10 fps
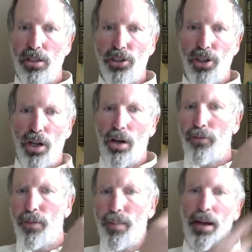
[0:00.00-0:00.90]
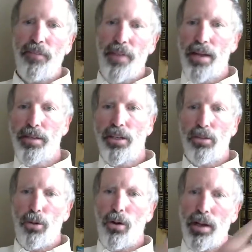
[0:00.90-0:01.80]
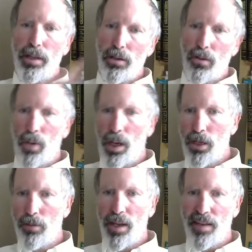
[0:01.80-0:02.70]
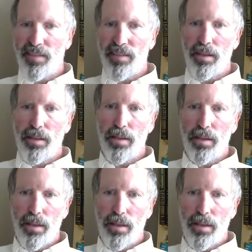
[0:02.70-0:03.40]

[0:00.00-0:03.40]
show from any vantage point what you might see.